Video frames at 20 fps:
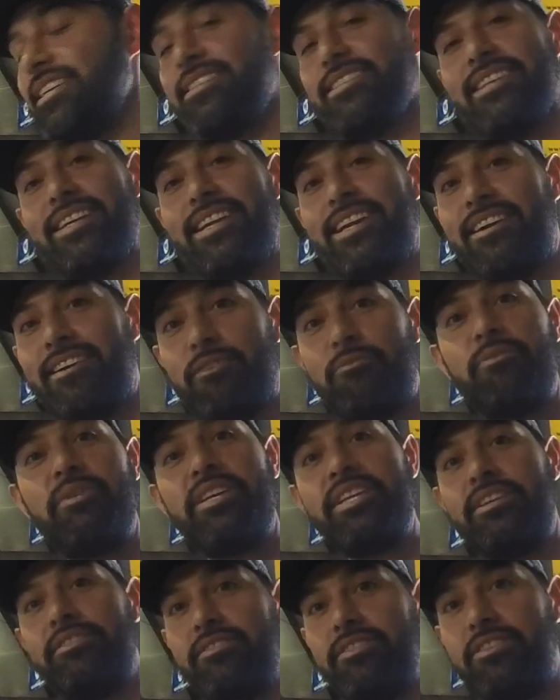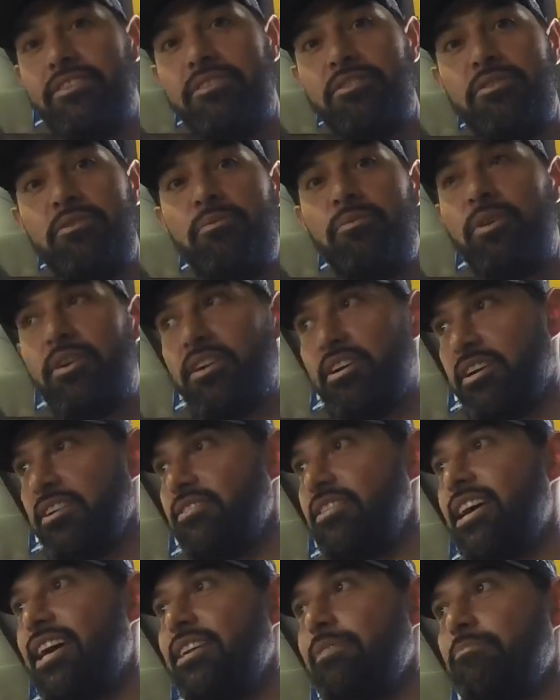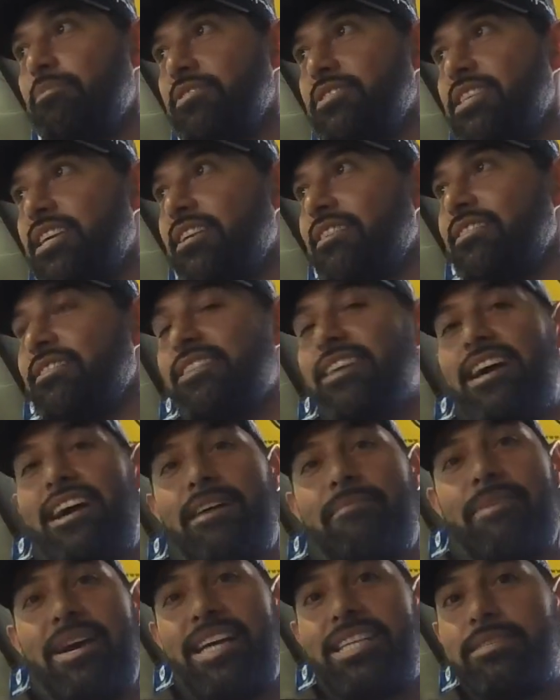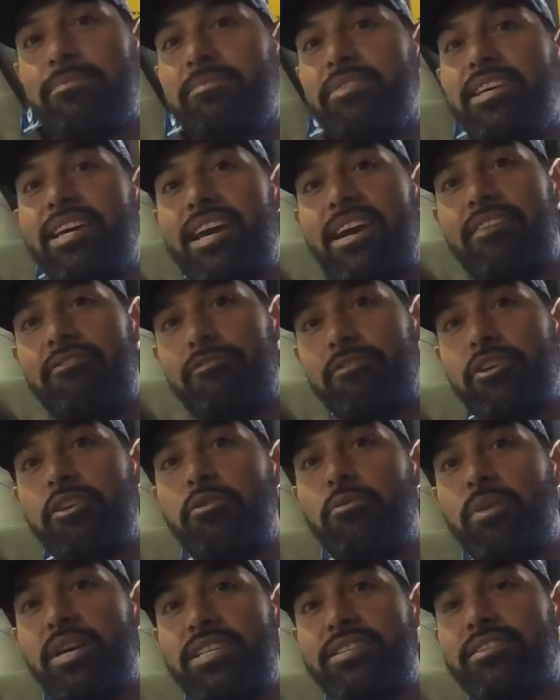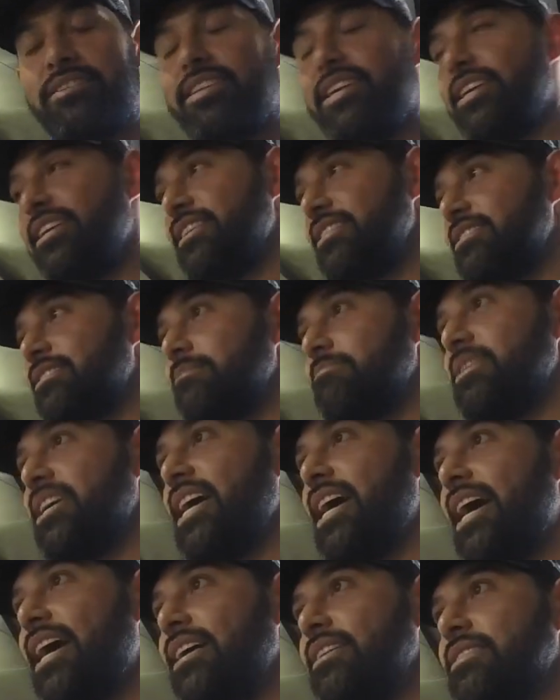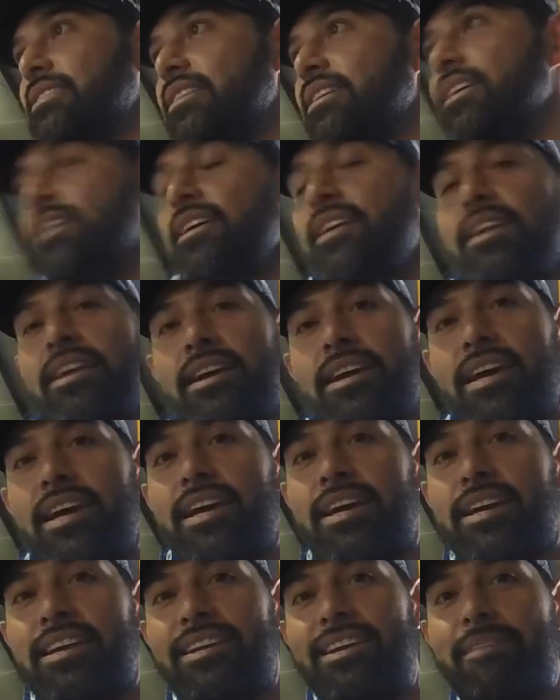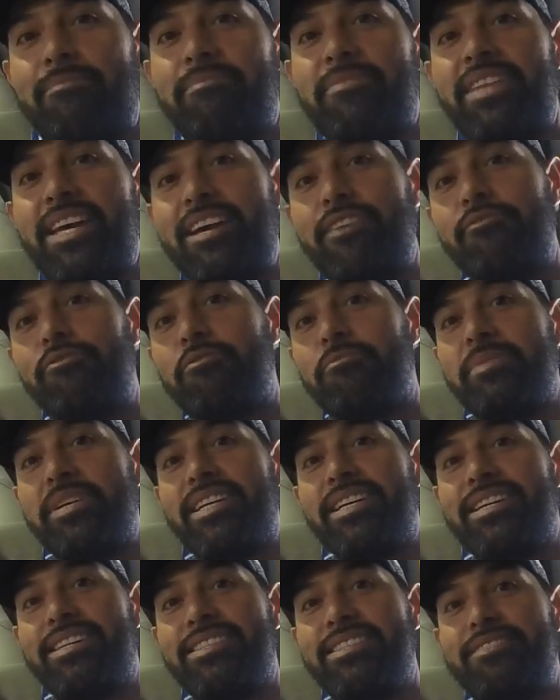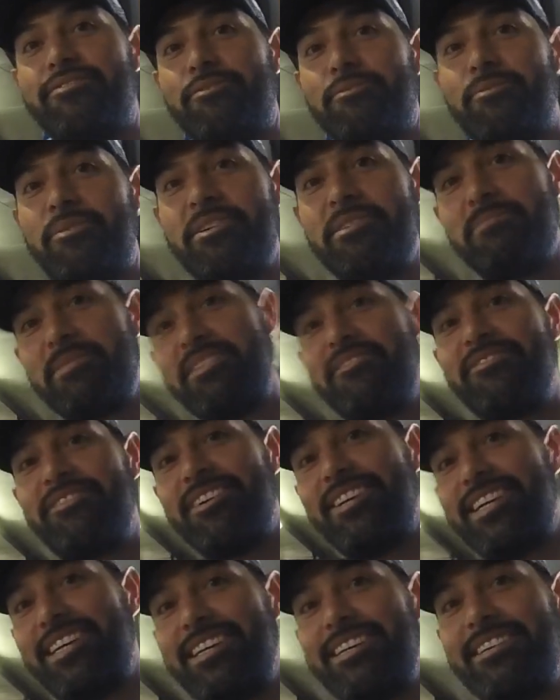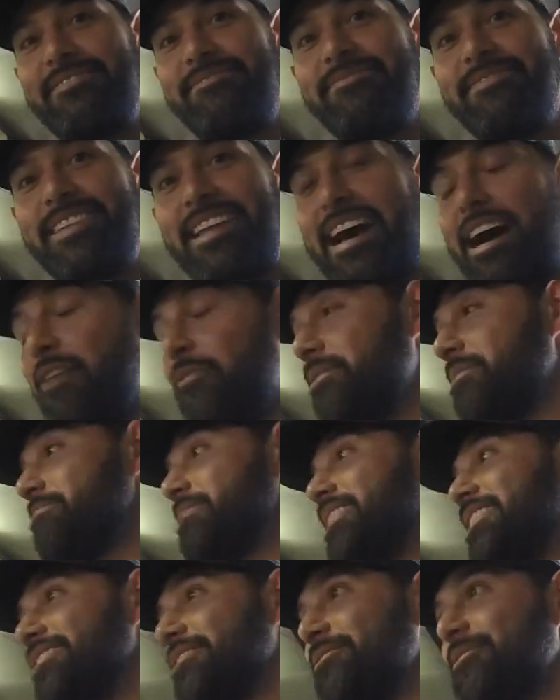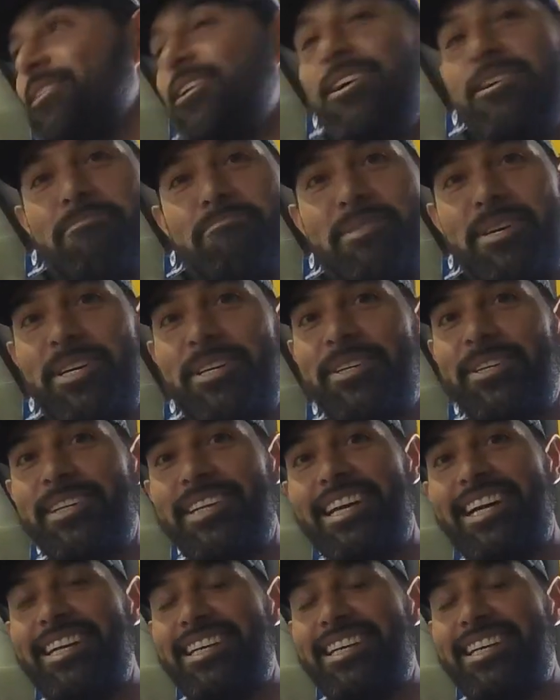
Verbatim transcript: said, "Eric, what do you do? Where are you ninety percent of the time? Ask me every question that needs to be asked." And I'm thankful because if it wouldn't have been for him, I would have been in the wrong boat